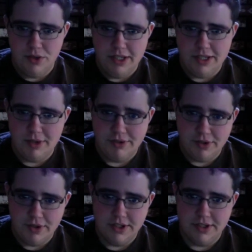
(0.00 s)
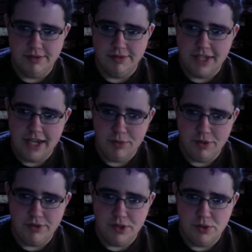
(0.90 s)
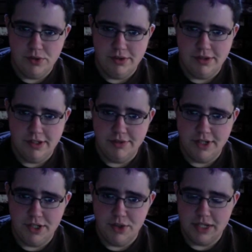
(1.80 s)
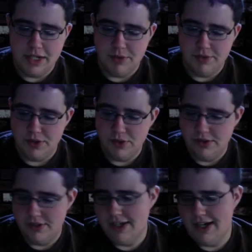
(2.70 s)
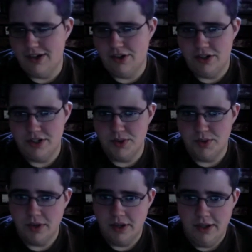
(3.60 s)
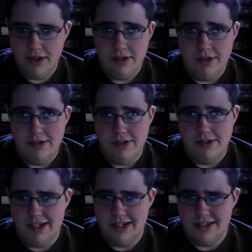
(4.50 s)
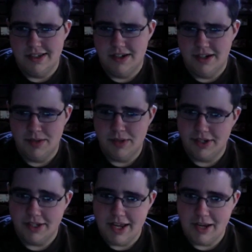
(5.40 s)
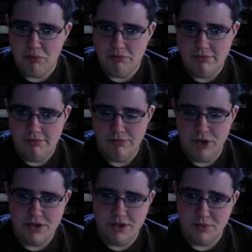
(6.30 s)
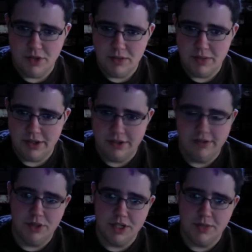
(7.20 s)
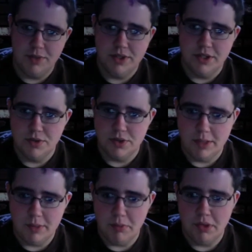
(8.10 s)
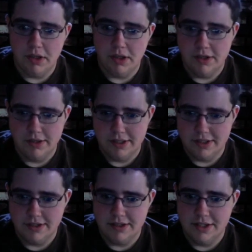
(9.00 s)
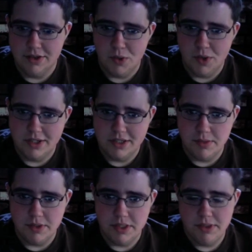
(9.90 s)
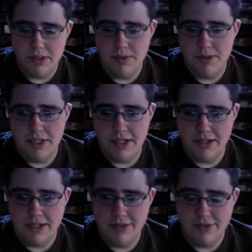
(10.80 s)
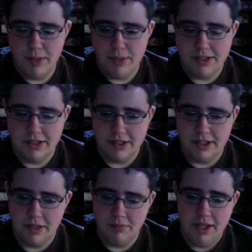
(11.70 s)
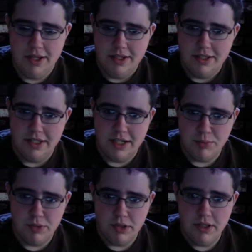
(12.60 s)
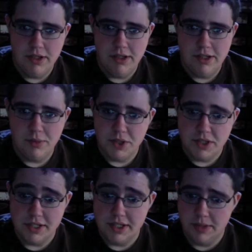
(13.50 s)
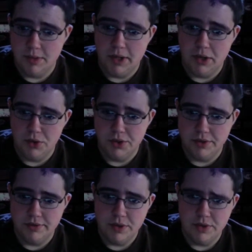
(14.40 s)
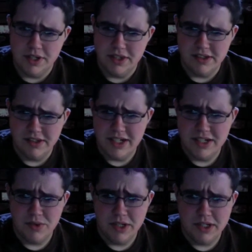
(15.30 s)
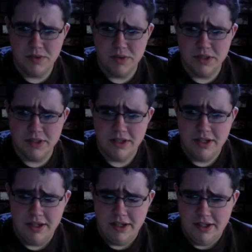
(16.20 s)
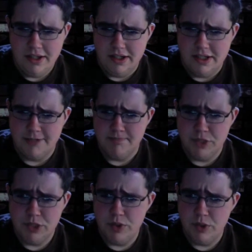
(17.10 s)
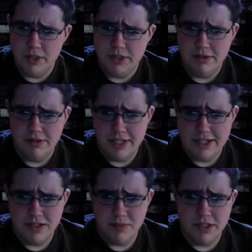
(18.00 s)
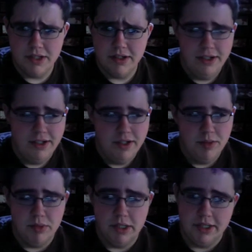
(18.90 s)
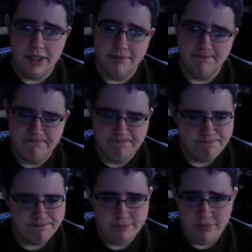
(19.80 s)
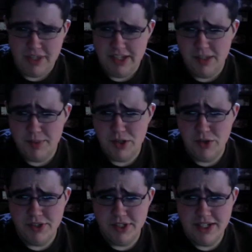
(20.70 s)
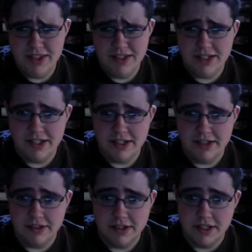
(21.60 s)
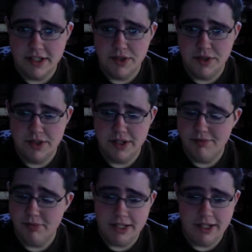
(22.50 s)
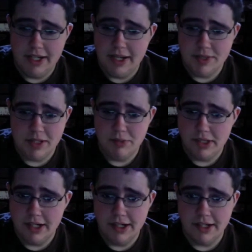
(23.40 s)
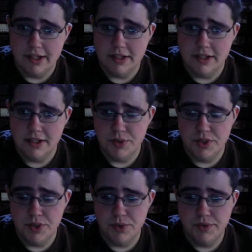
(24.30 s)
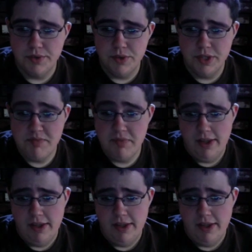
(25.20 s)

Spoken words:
That's my first game review, video game review. It's kind of hard to, I guess, talk about a game rather than write about it, which I'm used to doing at my blog. That's, as always, www.davechemic.com/blog, where you can see some of my older reviews. I think the last one I did was Too Human, and that's up there. But let me know if you like this. I can continue to, I have plenty of games that I'm playing. I can continue to review them.